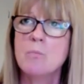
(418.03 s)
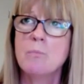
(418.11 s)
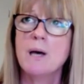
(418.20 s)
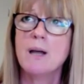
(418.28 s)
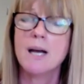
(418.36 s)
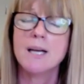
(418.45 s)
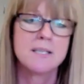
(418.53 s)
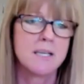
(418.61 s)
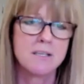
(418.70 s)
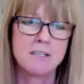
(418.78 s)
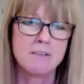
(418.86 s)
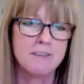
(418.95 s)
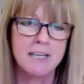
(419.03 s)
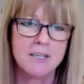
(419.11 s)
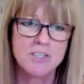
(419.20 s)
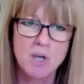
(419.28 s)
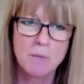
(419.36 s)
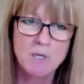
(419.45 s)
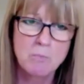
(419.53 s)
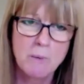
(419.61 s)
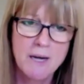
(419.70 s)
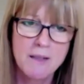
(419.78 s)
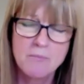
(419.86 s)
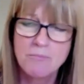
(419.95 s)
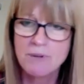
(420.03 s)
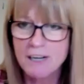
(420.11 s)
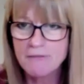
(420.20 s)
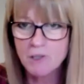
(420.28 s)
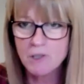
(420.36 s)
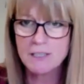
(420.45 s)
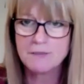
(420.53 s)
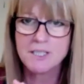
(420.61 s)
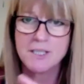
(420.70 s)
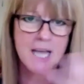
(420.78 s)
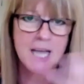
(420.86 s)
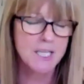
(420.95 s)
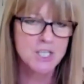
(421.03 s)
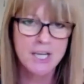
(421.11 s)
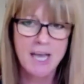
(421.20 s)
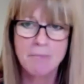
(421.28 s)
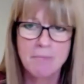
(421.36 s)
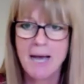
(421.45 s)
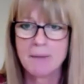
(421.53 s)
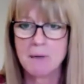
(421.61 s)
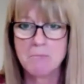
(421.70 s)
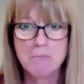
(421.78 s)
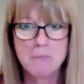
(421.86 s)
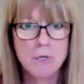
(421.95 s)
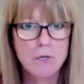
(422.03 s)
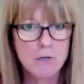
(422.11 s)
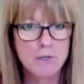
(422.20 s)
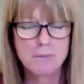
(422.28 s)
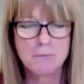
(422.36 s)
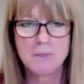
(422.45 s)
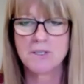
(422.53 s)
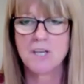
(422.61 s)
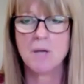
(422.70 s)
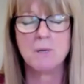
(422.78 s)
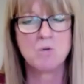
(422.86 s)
But I started feeling so much better. The brain fog lifted, the energy came back, my moods were so